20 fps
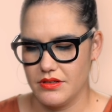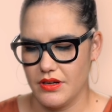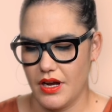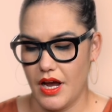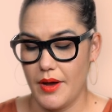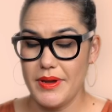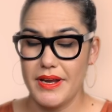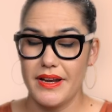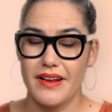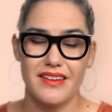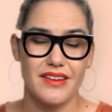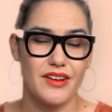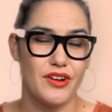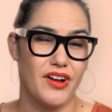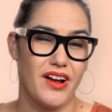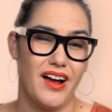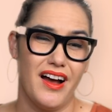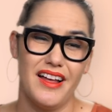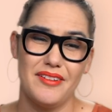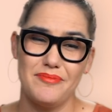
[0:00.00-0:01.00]
I mean, you know,
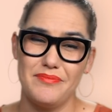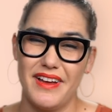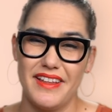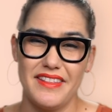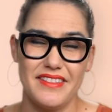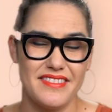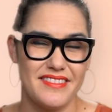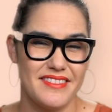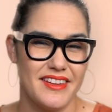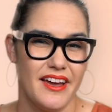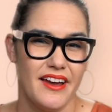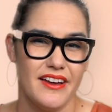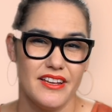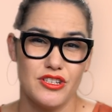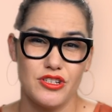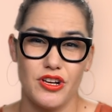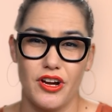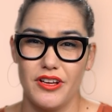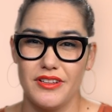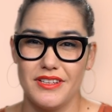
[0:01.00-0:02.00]
I
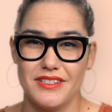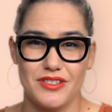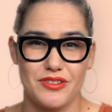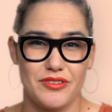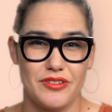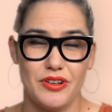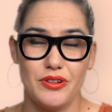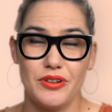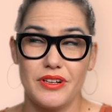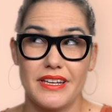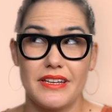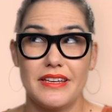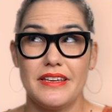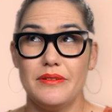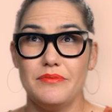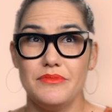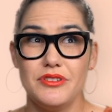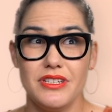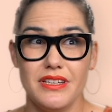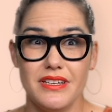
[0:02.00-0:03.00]
totally just...
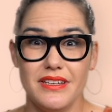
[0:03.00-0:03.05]
Kimchi